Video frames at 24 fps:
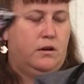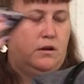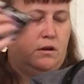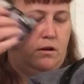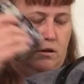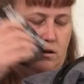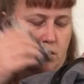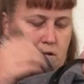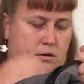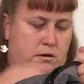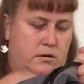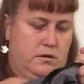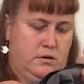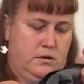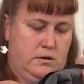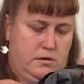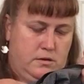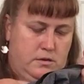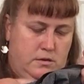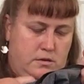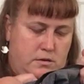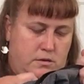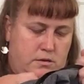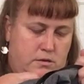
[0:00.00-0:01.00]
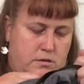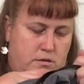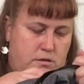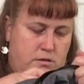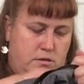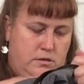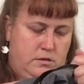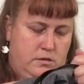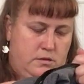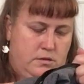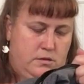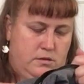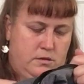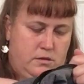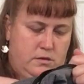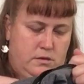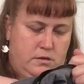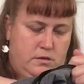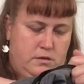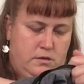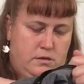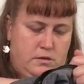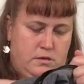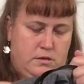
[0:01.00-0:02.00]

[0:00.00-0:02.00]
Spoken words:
Nothing is said.